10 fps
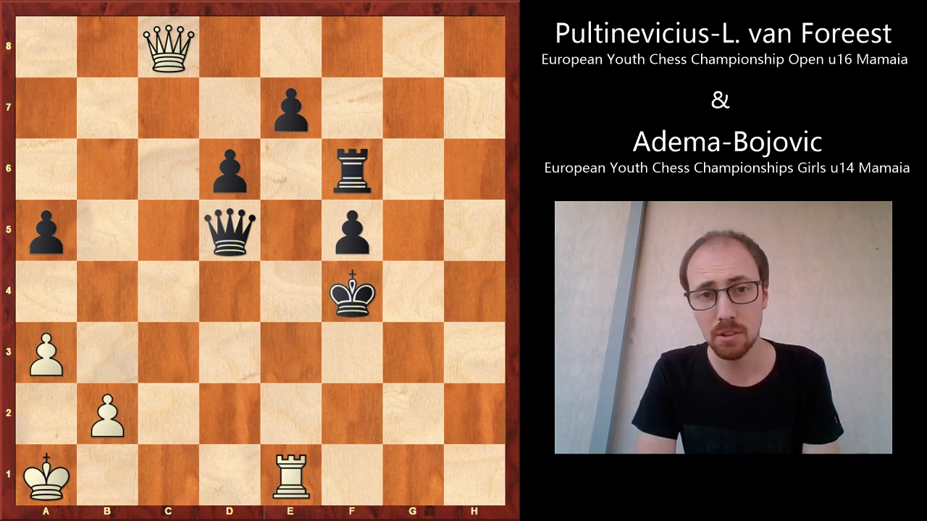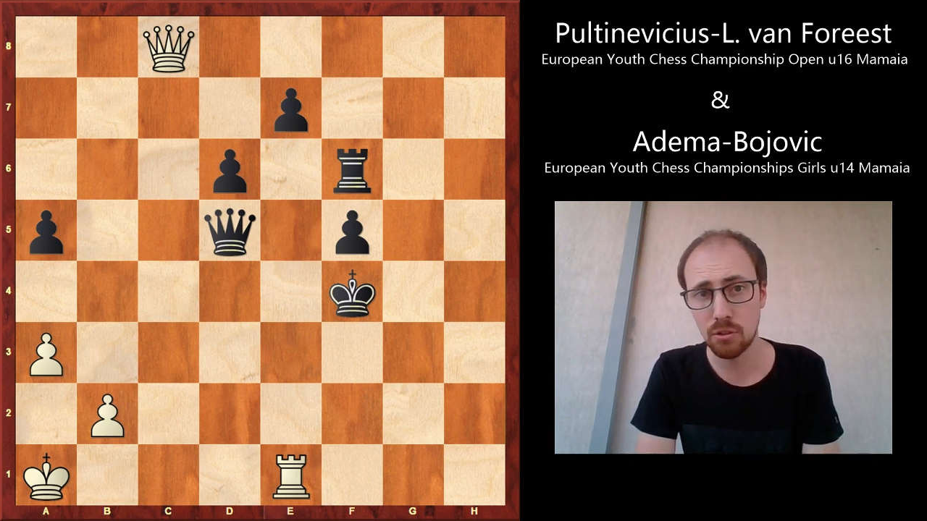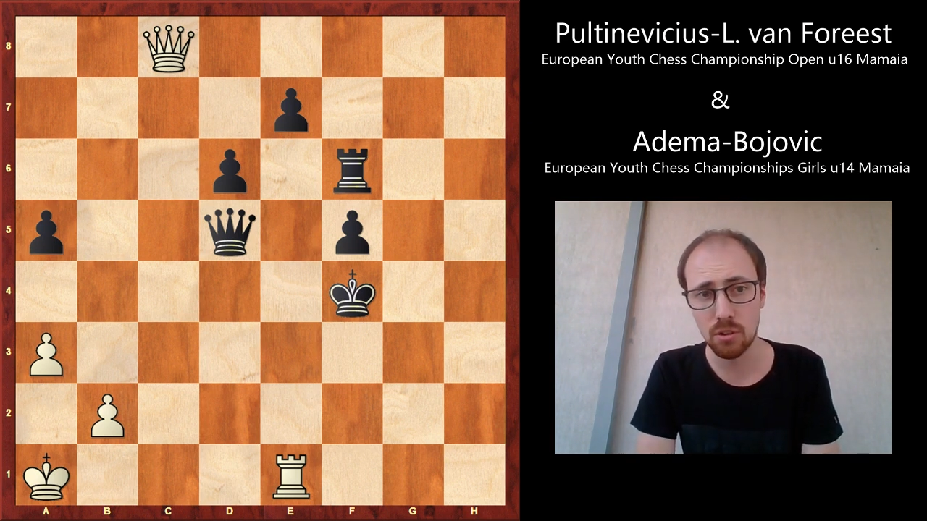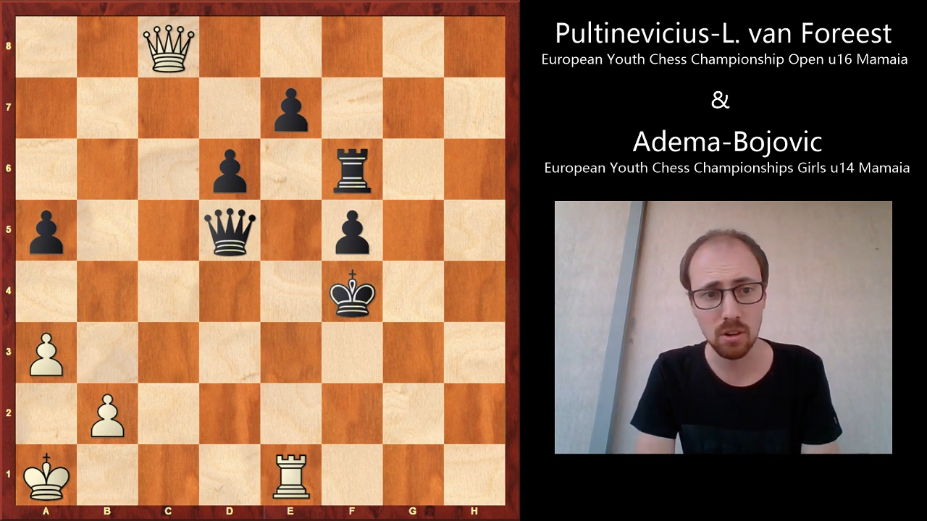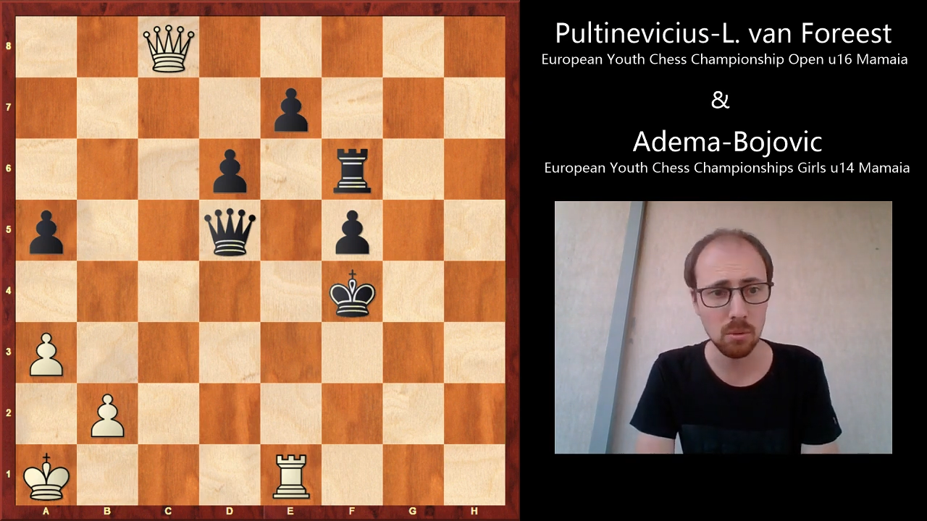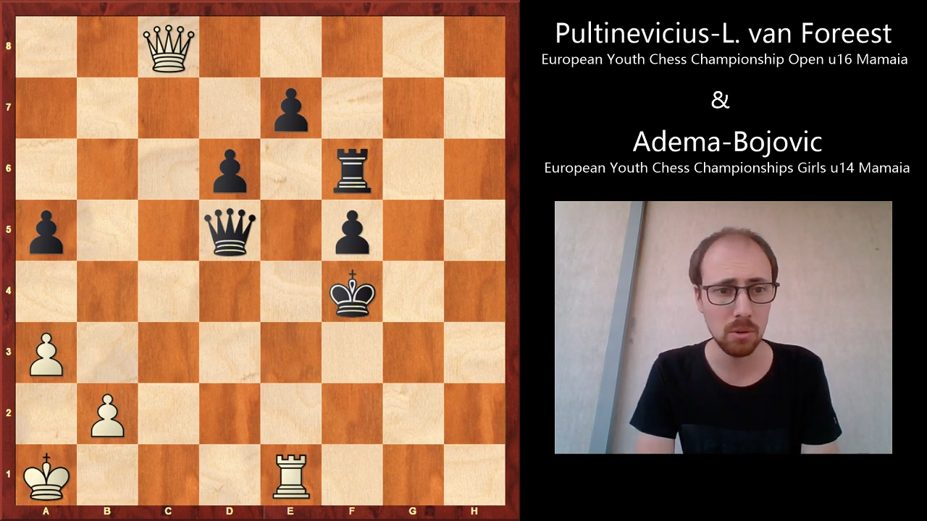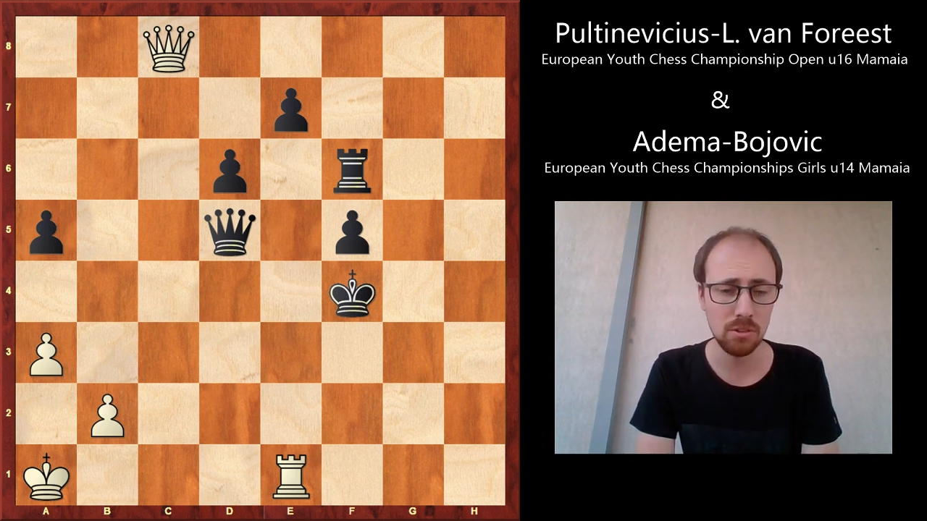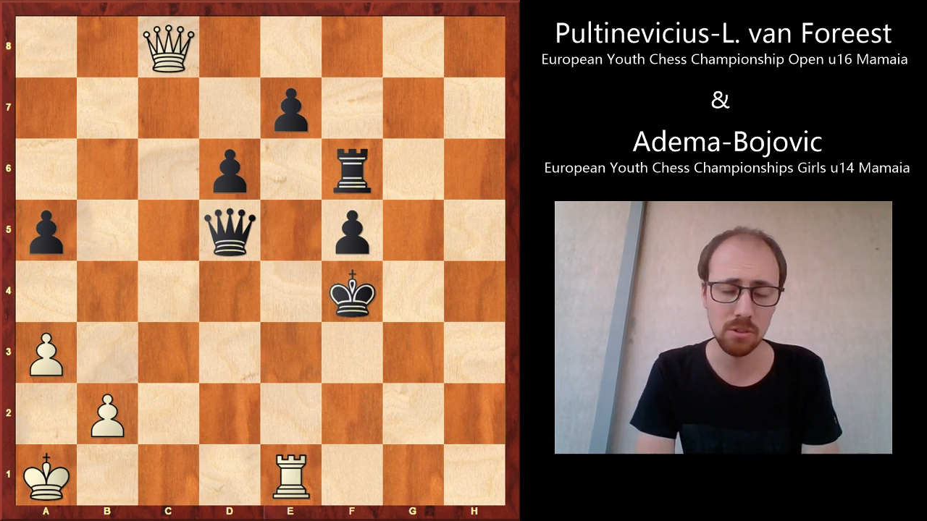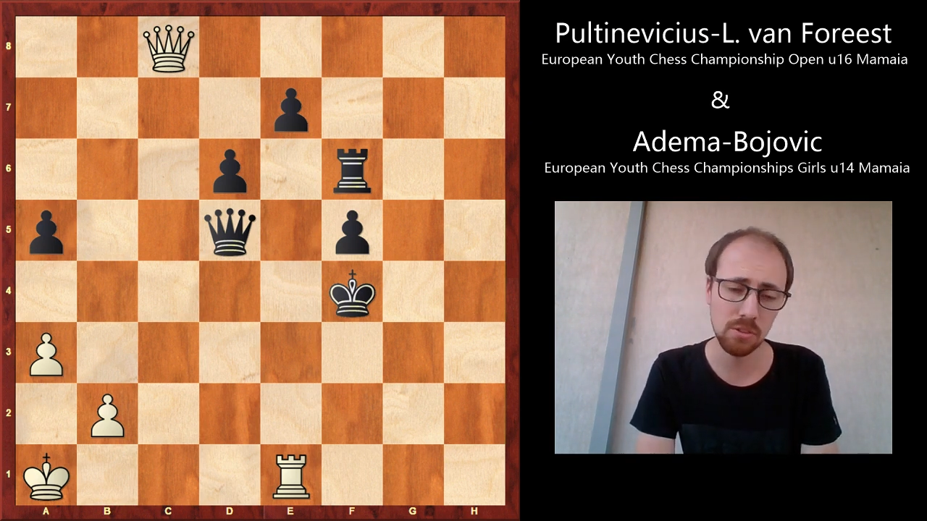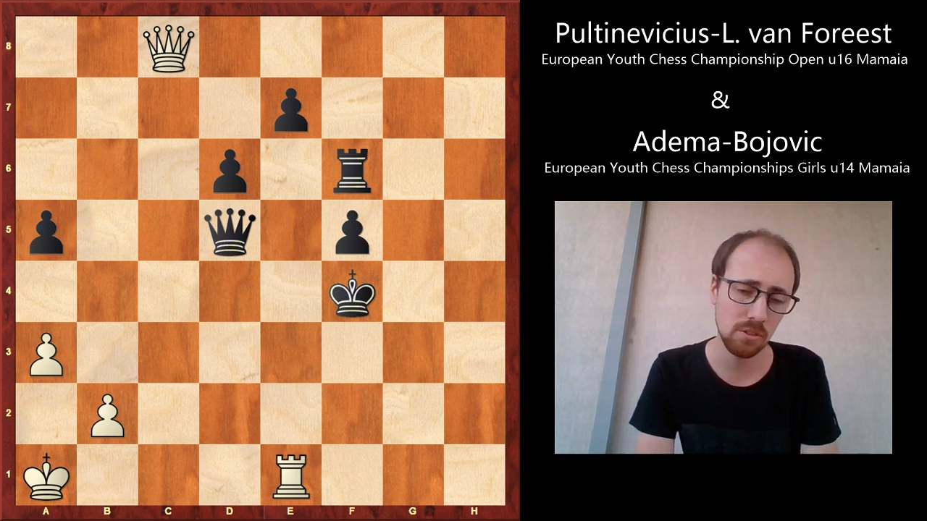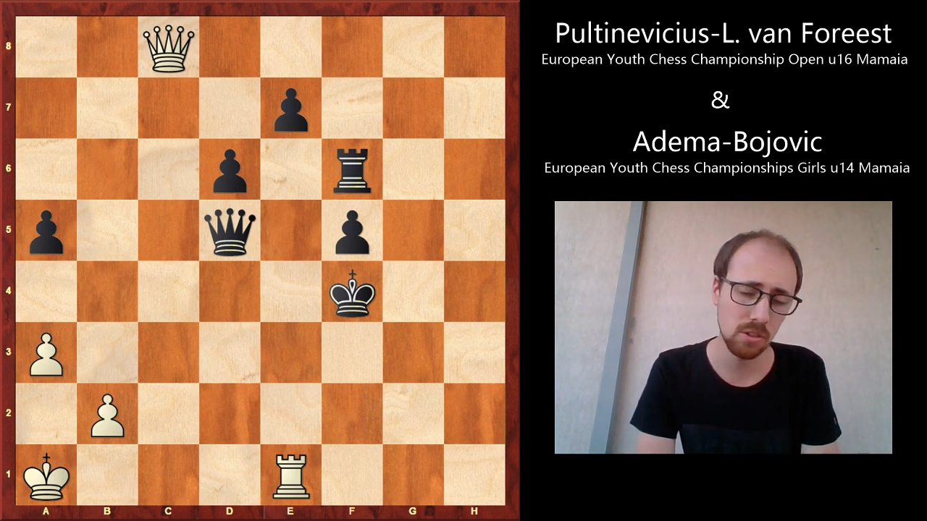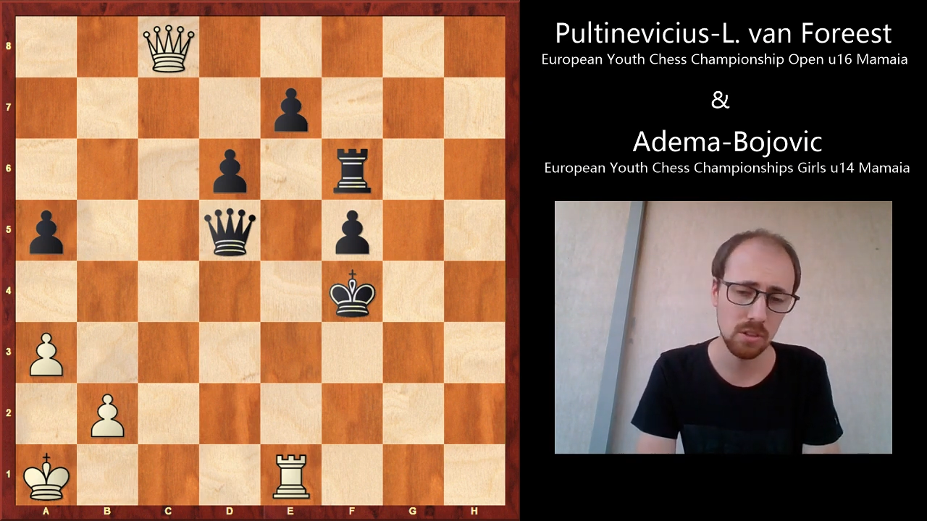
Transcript: in a draw, which is